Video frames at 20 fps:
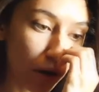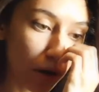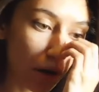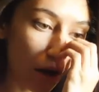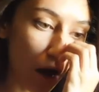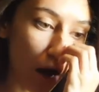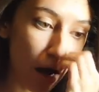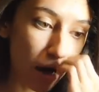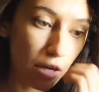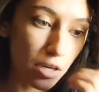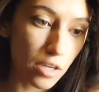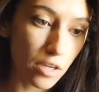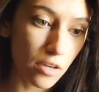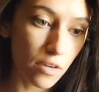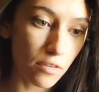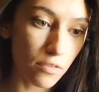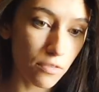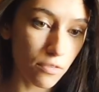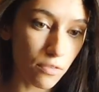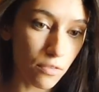kind
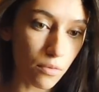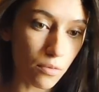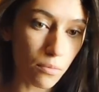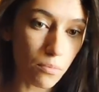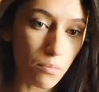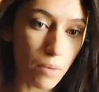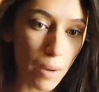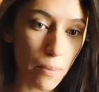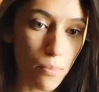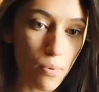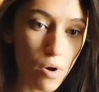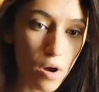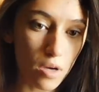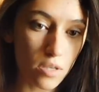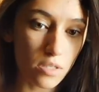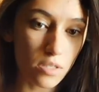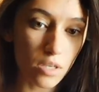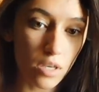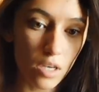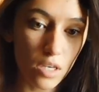of my
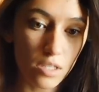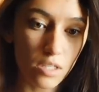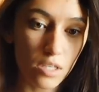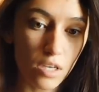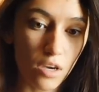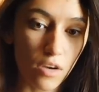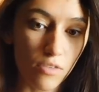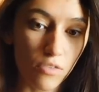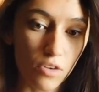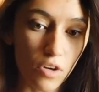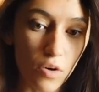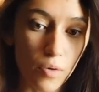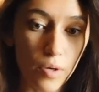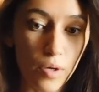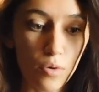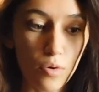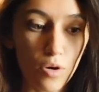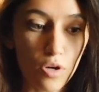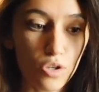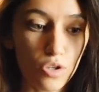process of going
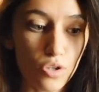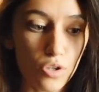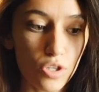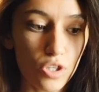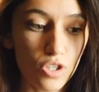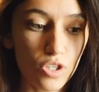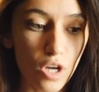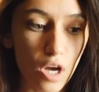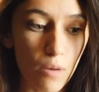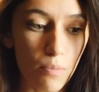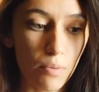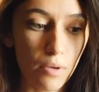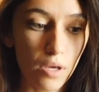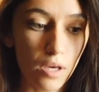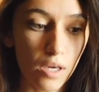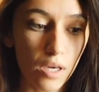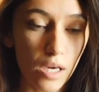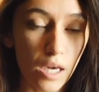grocery shopping